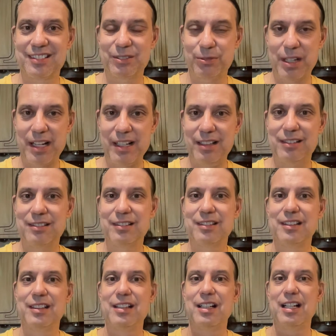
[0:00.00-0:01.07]
right?
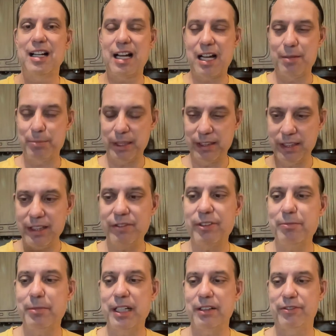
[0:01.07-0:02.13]
I believe in
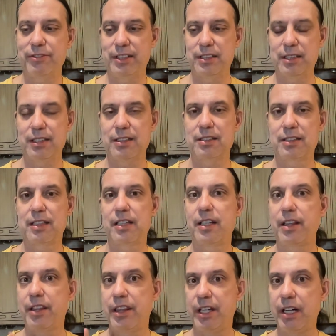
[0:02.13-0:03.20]
metaphysics.
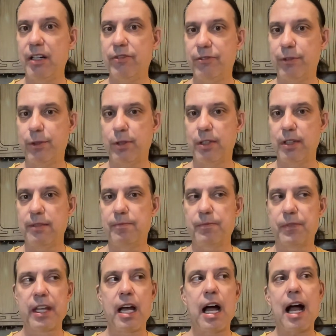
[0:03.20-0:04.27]
Therefore,
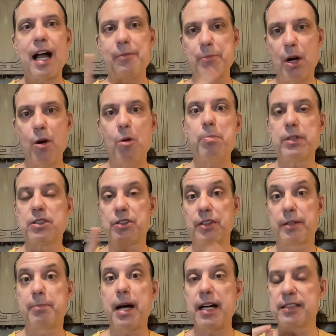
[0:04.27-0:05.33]
I'm open to the
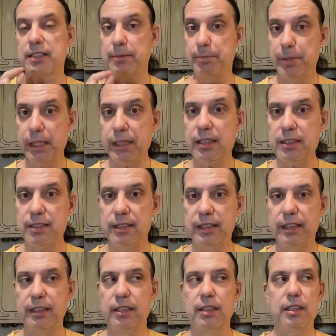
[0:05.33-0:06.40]

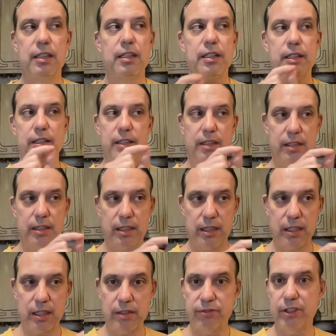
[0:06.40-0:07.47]
possibility
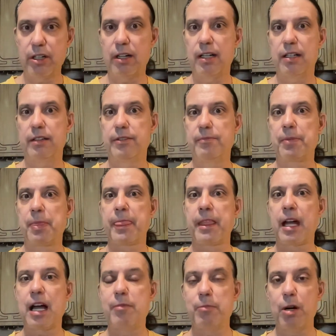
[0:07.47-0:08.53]
of God.
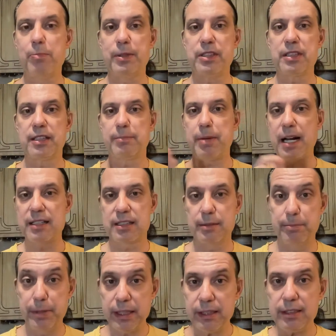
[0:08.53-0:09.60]
I'm open to the
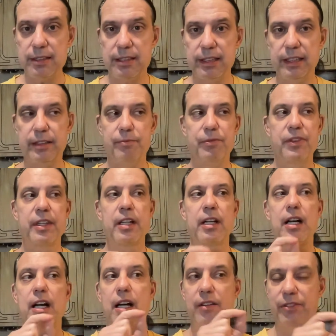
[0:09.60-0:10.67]
possibility
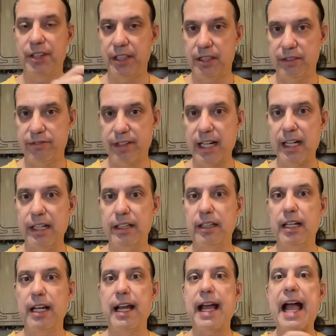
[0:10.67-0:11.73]
of the divine
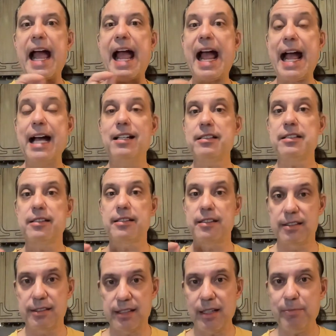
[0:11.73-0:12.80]
as
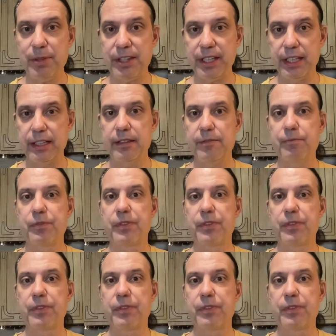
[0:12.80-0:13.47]
something